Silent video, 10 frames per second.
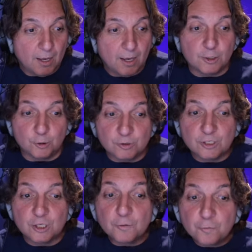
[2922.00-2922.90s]

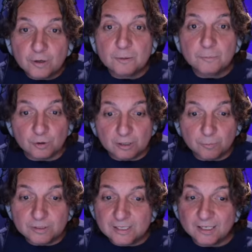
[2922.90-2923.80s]
Using your freedom, your
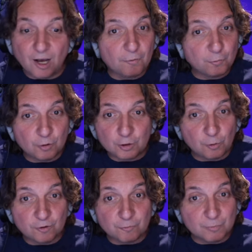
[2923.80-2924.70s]
liberty, not for a
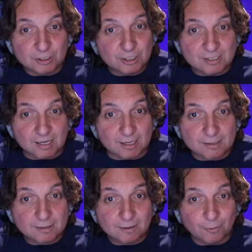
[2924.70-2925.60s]
cloak of
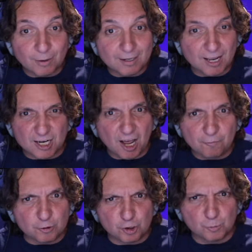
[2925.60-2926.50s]
maliciousness, right? And not
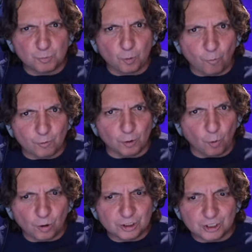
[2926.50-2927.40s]
for super
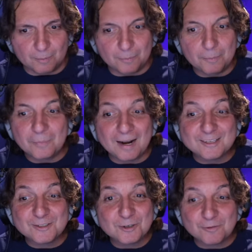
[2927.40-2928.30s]
overlordship, but
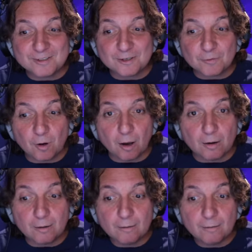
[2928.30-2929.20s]
as servants of
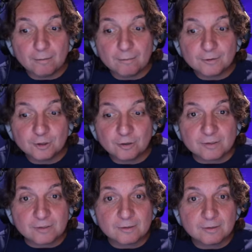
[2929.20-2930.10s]
God.
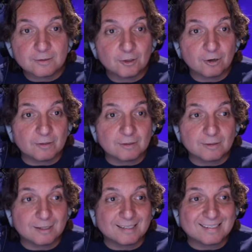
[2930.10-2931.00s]
Servants, servants.
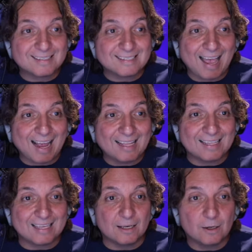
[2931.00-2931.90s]
That's
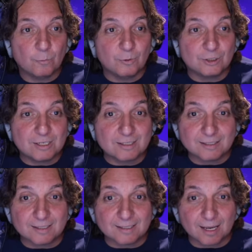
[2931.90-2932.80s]
exactly what
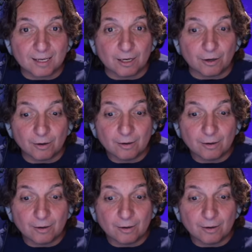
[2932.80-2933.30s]
Jesus is saying here.